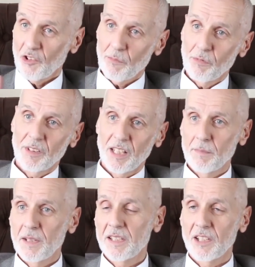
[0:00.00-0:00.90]
the trouble with
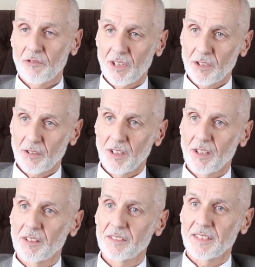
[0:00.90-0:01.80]
him is he's read
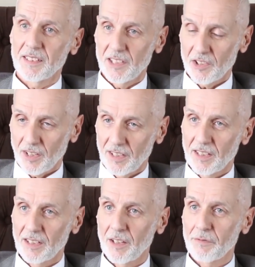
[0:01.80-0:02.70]
Quran, he
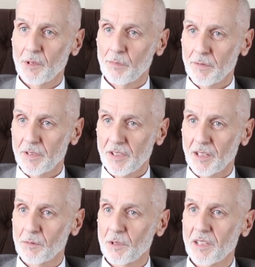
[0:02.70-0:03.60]
studied the life of the Prophet
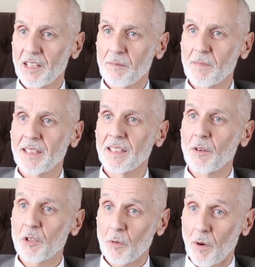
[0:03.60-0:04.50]
Sallallahu Alaihi Wasallam, he
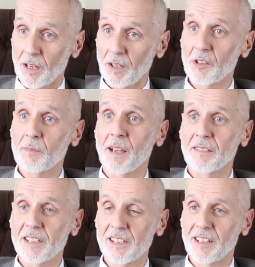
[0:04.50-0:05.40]
knows quite a lot
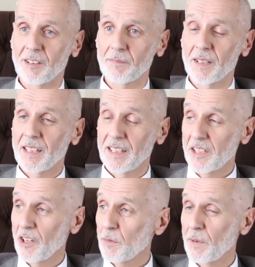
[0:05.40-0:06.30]
about Islam.
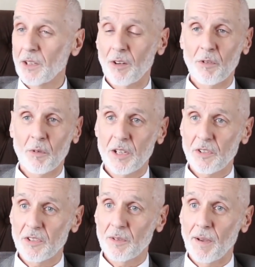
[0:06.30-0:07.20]
He's asked me a lot of
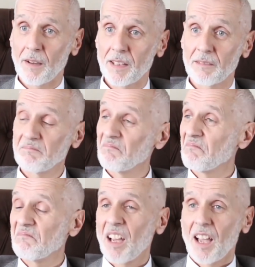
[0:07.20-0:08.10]
questions about it,
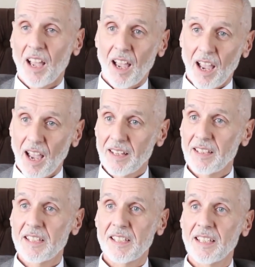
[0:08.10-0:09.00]
and
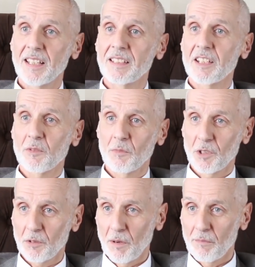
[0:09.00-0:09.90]
he still doesn't
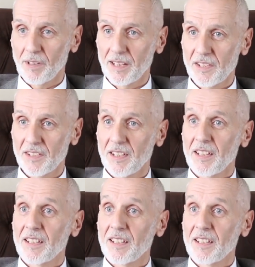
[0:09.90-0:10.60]
want to embrace.